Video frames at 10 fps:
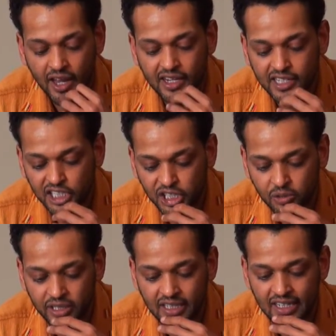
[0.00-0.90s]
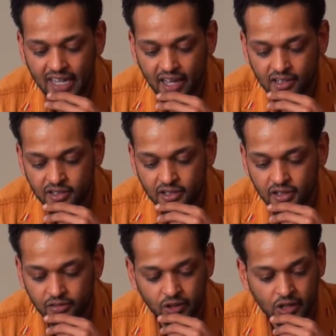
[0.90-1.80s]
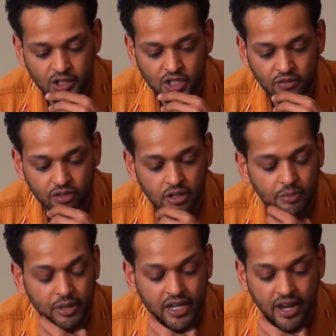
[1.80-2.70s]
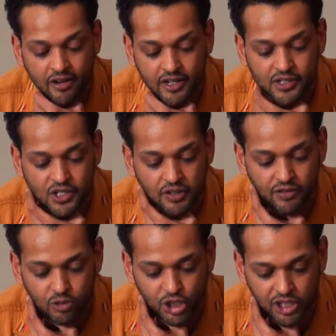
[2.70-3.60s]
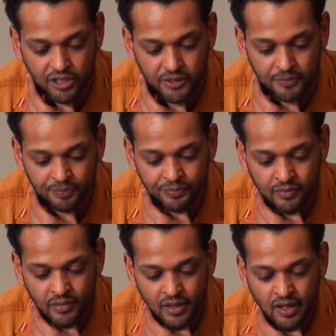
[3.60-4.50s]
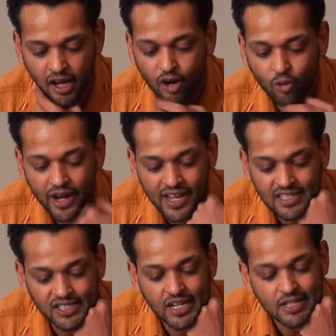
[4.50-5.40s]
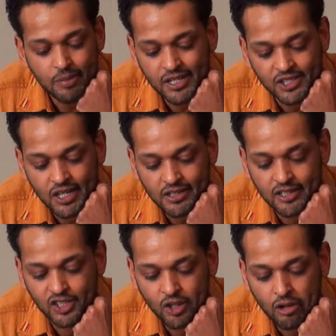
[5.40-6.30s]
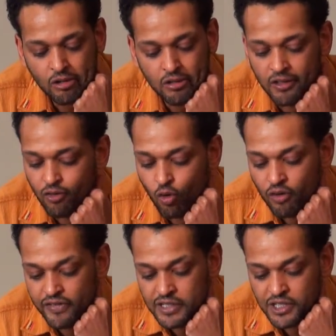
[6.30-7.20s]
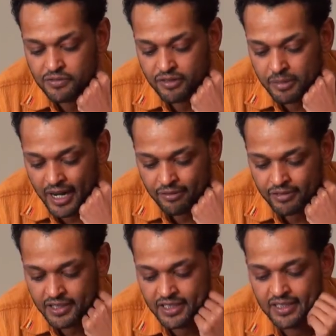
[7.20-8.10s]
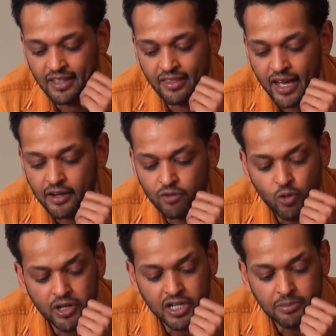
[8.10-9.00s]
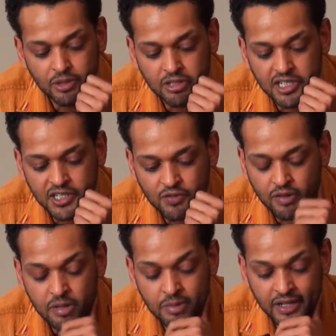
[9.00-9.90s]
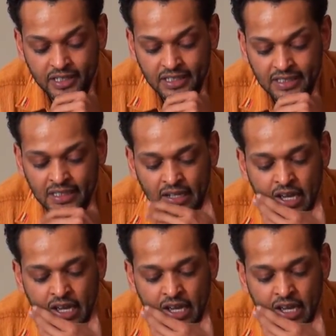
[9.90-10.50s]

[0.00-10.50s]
and issuing a calendar of loss for a precarious future. Arraying side by side the sorrow of orphans from Africa and that of queer communities from America